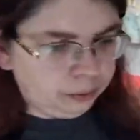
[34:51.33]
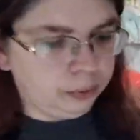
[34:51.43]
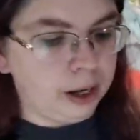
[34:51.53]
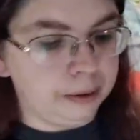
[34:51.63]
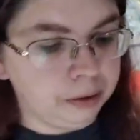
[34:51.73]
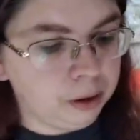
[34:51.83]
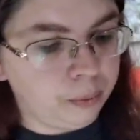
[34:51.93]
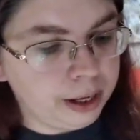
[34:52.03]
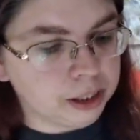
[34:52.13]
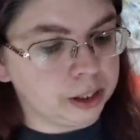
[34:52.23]
well, I'm going to
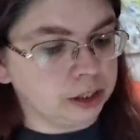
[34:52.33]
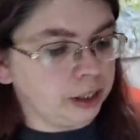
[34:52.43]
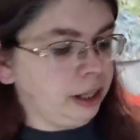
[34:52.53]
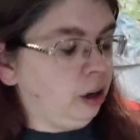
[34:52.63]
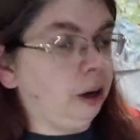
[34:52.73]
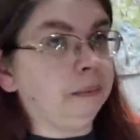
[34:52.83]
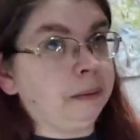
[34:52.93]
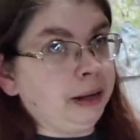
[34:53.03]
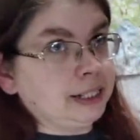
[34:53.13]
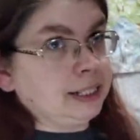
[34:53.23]
wait until after I get all my
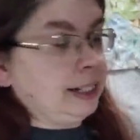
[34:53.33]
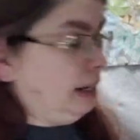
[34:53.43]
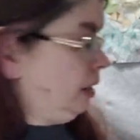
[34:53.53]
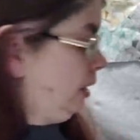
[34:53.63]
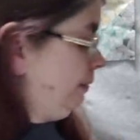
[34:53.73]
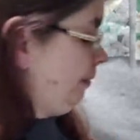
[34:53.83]
pieces down in here